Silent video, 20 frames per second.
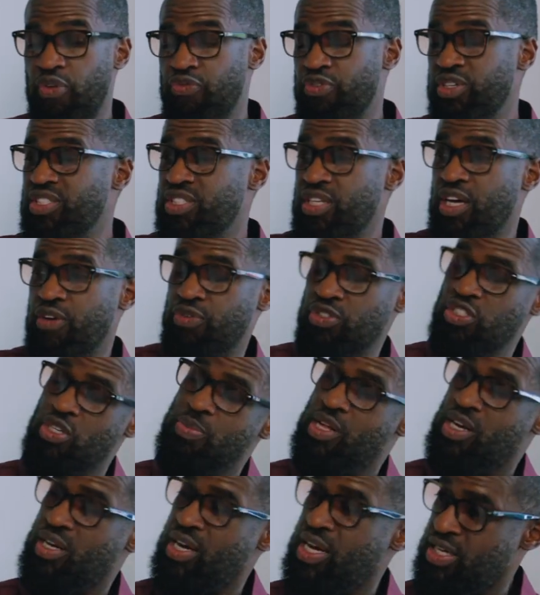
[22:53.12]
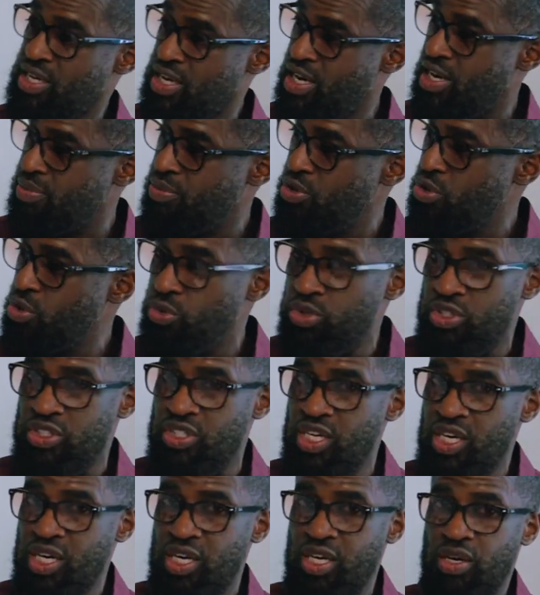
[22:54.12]
if it's tough for somebody like him who
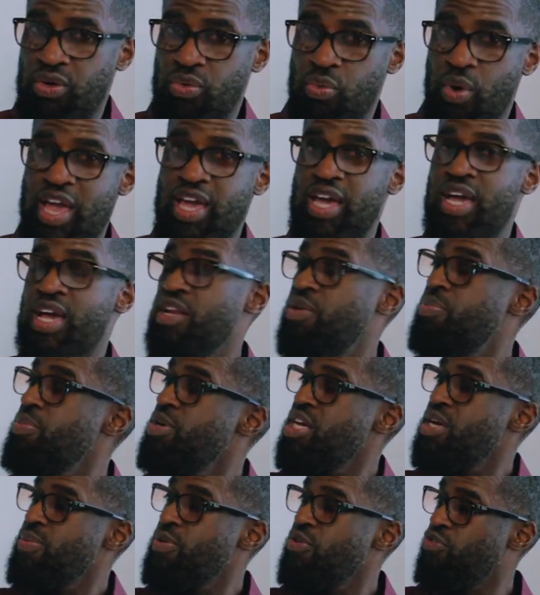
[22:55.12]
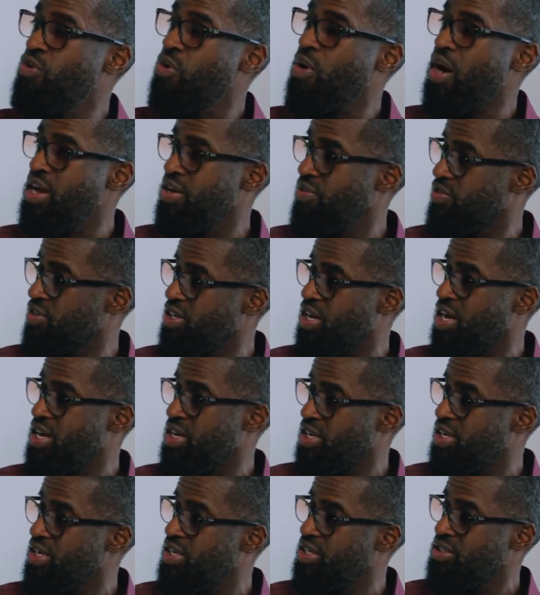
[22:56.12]
was way ahead of me before I even got
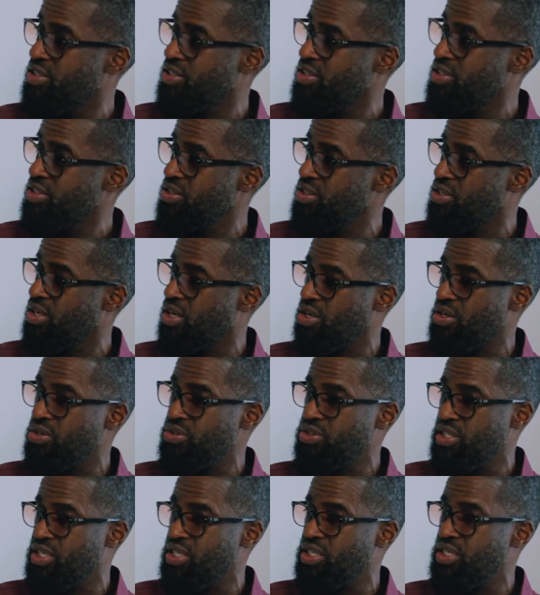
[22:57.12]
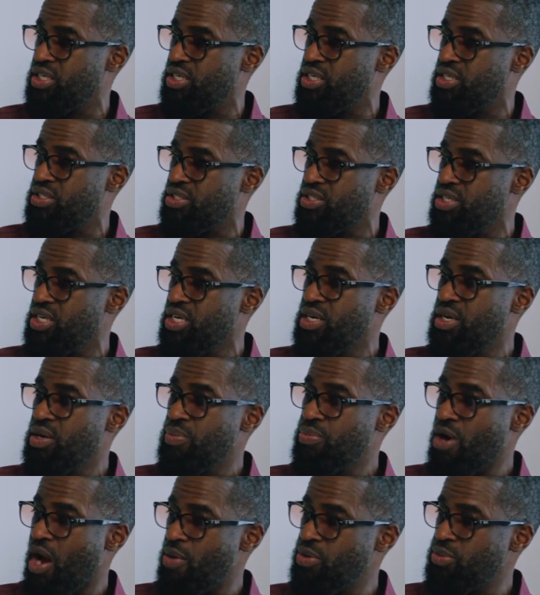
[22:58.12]
in, then it's
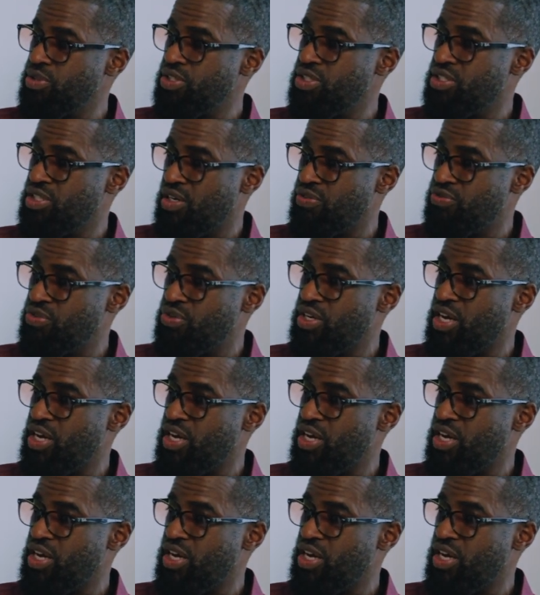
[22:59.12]
probably tough for